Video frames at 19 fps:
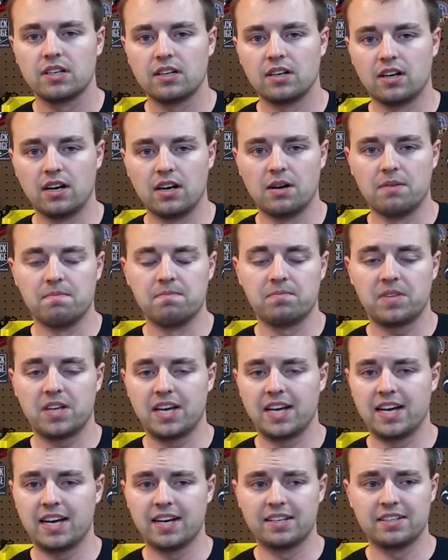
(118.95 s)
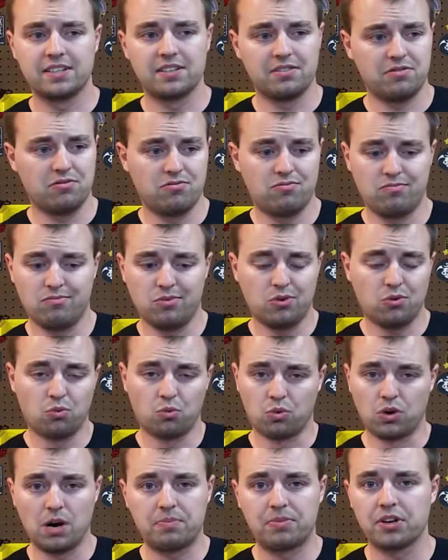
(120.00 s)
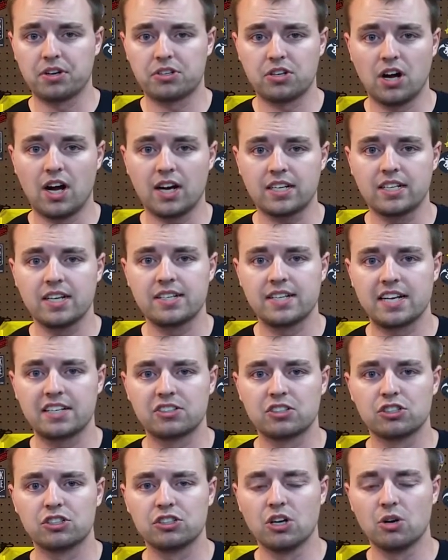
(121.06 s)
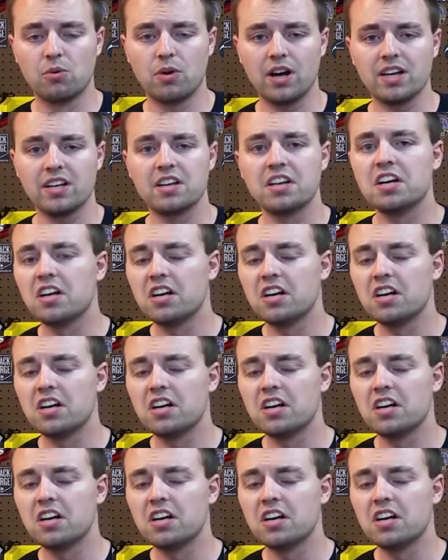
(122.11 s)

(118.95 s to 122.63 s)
And we're up there talking, and Danny goes, you know what?